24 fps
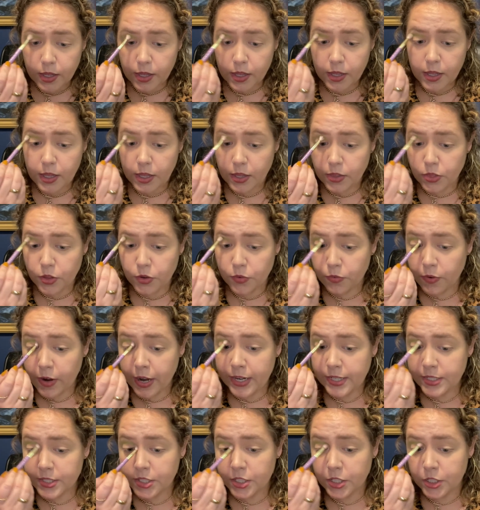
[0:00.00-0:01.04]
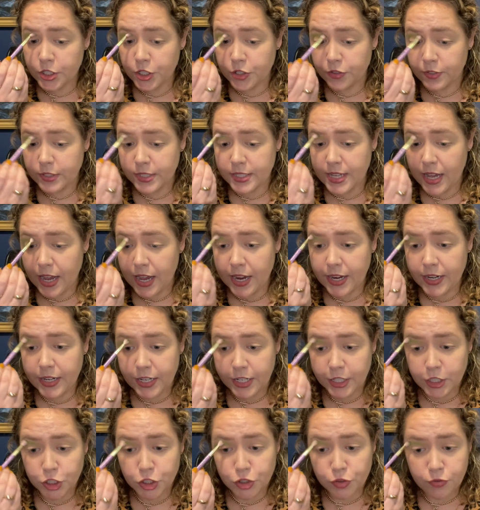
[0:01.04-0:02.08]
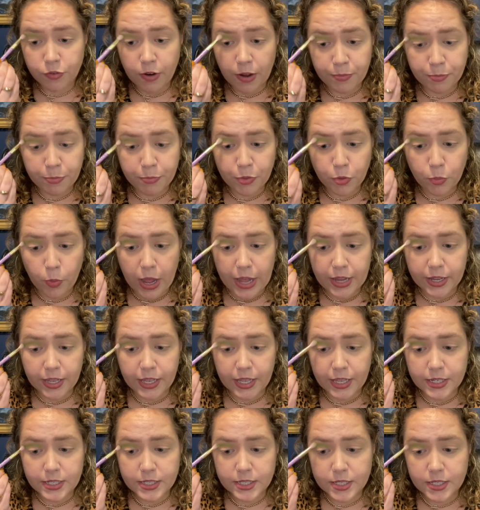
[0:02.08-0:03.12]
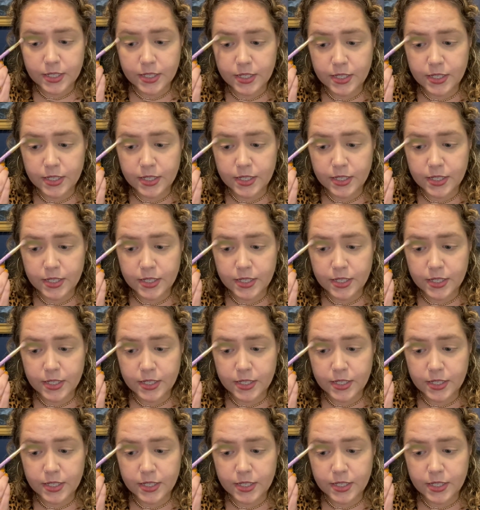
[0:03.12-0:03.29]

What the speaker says: In the race to reside in Trumpthwacket,